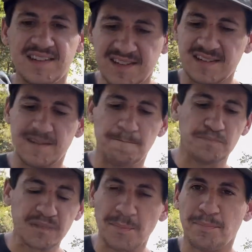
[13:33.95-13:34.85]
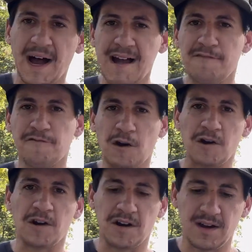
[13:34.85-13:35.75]
This is by
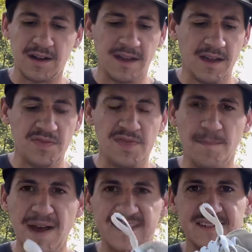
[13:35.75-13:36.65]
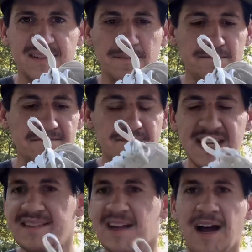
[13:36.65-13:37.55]
far the best
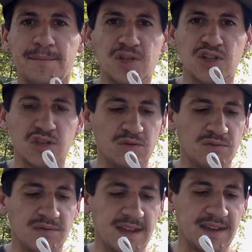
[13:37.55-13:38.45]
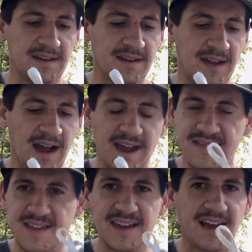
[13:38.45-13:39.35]
mid-top shoe that I
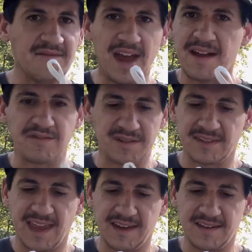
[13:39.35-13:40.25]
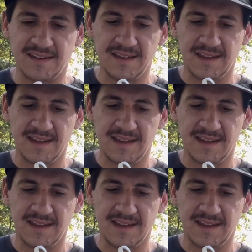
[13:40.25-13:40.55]
think I've ever skated.